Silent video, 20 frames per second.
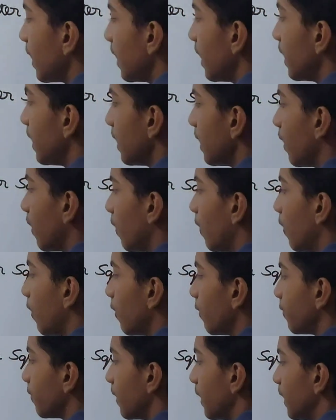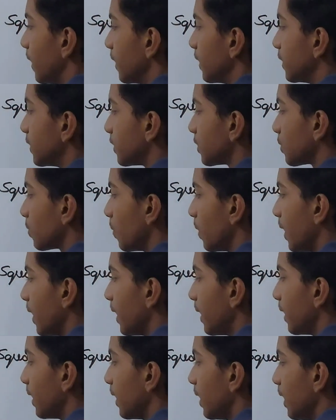Area of inner
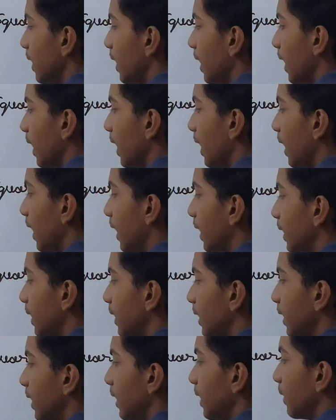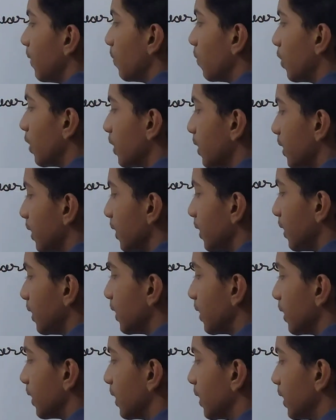square, and what
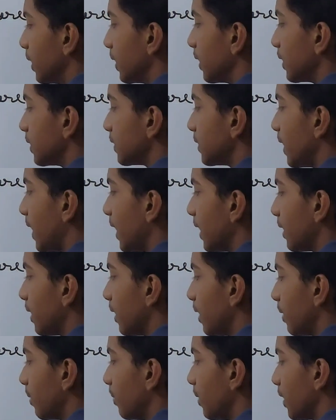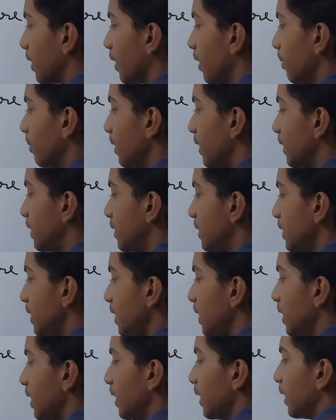does that become? Let's
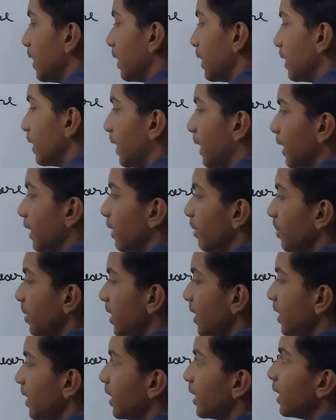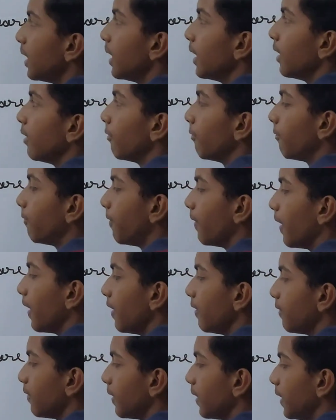see, that will be
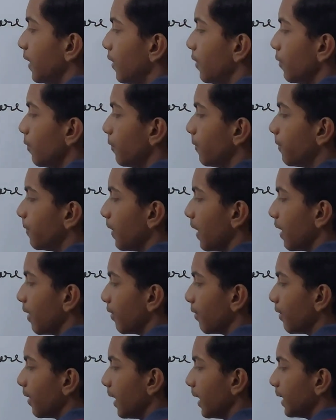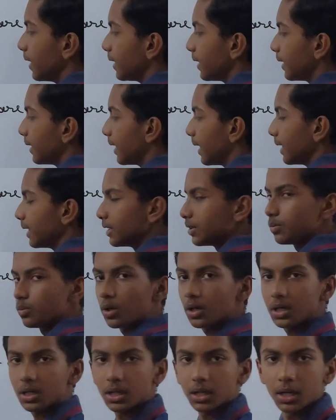5 into 5, right? That is
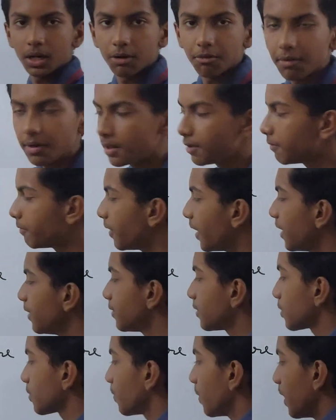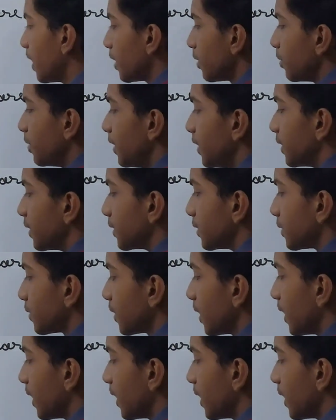what? 25 square meters.